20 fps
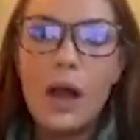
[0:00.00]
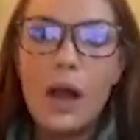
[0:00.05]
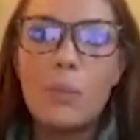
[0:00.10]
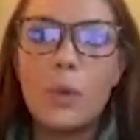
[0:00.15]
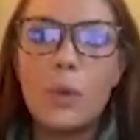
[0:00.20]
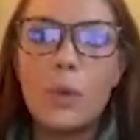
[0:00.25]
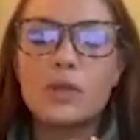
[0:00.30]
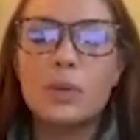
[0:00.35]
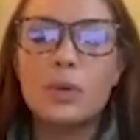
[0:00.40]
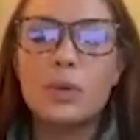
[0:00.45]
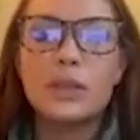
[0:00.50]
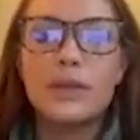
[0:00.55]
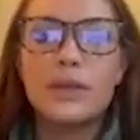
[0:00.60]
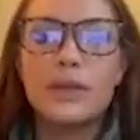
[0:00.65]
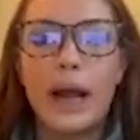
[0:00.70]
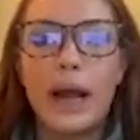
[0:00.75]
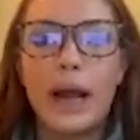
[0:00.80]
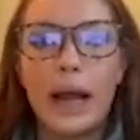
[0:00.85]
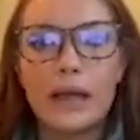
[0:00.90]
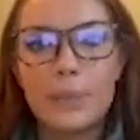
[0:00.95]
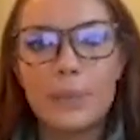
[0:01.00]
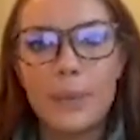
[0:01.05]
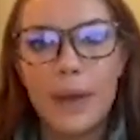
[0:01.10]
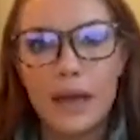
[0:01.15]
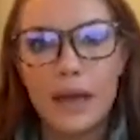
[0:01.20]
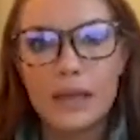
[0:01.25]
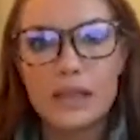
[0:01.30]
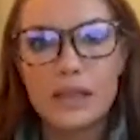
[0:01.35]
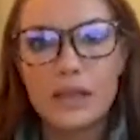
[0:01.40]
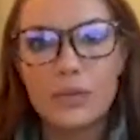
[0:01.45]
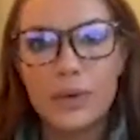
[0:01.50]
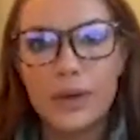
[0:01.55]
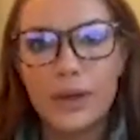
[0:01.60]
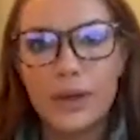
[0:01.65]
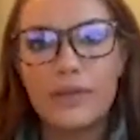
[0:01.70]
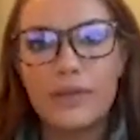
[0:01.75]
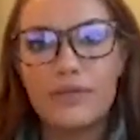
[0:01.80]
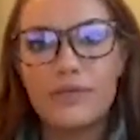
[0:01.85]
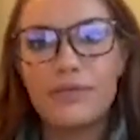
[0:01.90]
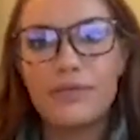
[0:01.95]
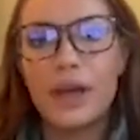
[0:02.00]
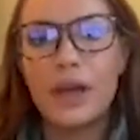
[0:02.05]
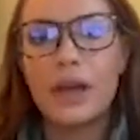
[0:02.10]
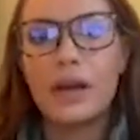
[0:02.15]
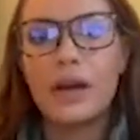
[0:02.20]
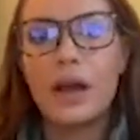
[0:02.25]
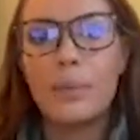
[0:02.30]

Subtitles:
multiple different aspects to really fit